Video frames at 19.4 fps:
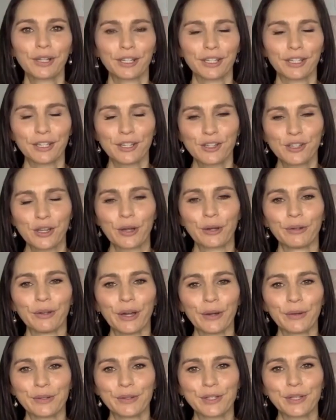it in the show
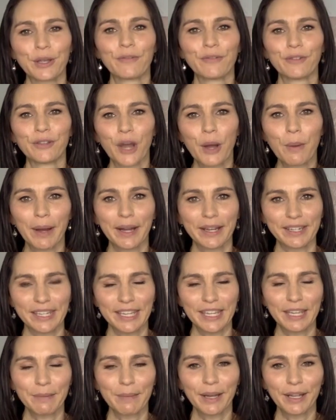notes. So if you don't mind
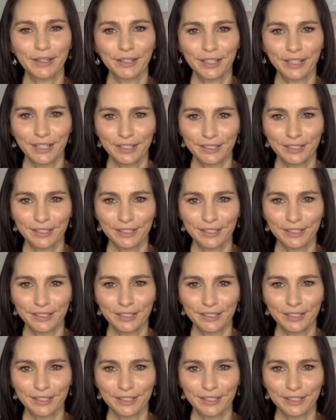emailing